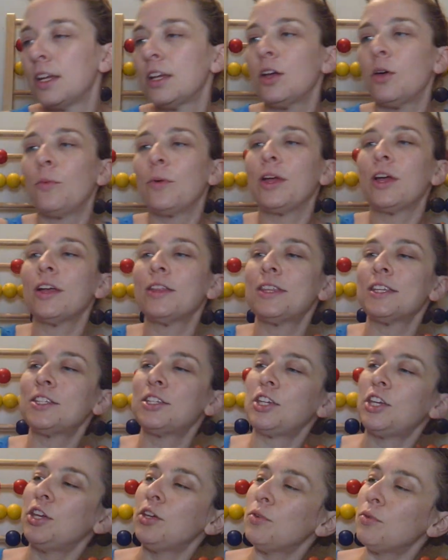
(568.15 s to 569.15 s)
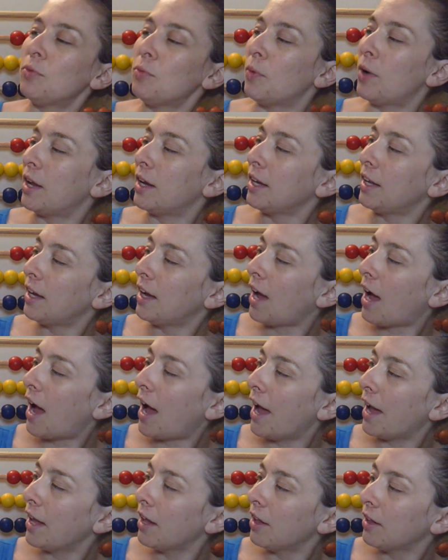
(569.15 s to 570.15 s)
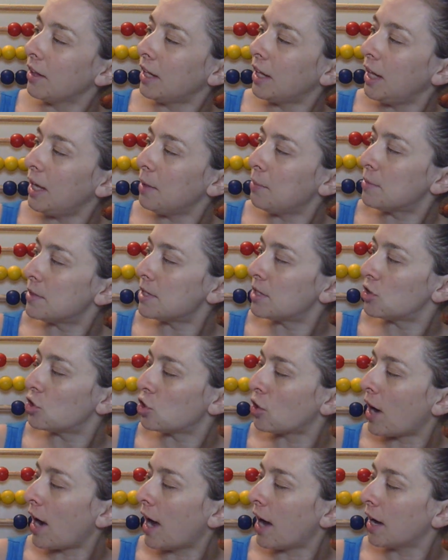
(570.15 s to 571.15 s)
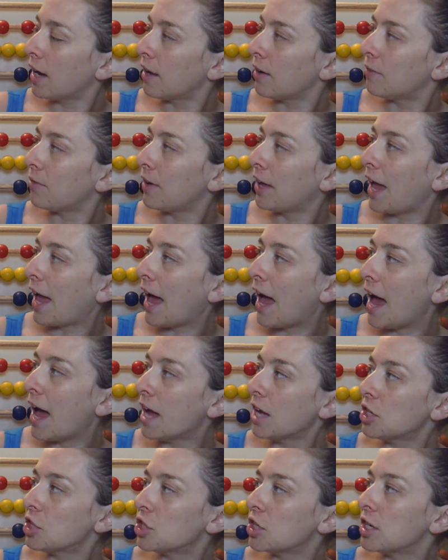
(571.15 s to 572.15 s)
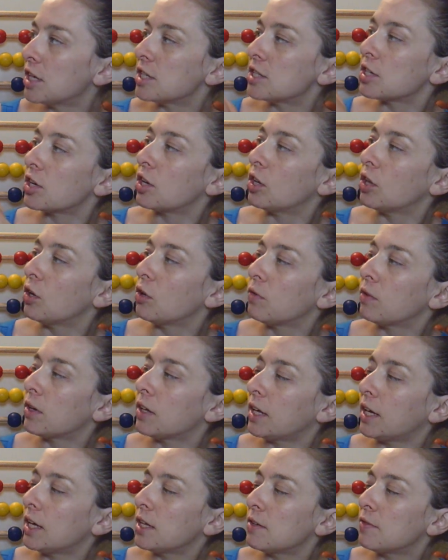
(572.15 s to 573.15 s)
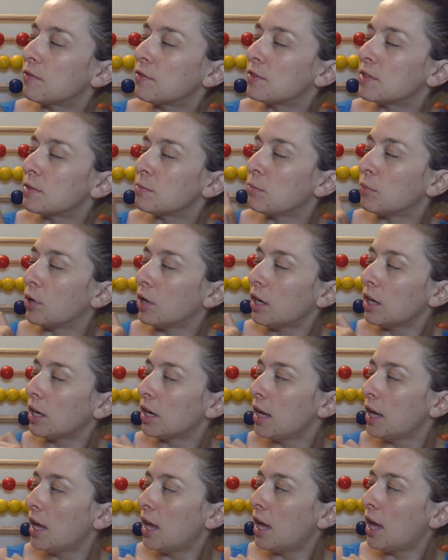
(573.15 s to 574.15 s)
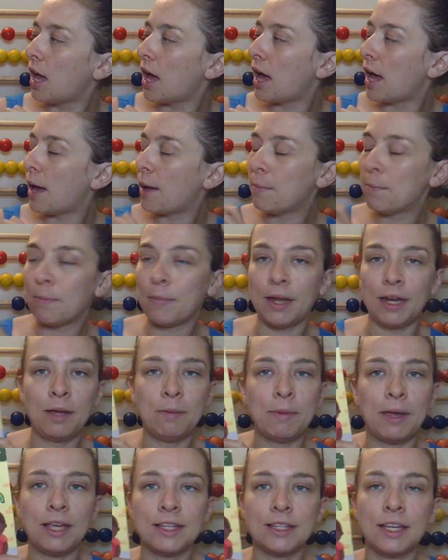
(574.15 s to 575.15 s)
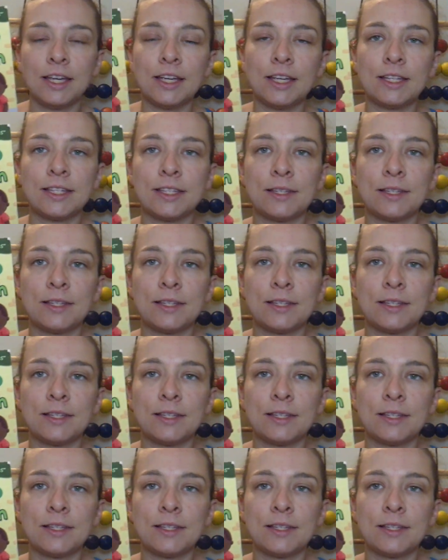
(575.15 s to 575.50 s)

We got this cute one, Kyle Keeps Track of Cash, and it's a Cloverleaf book, Money Basics.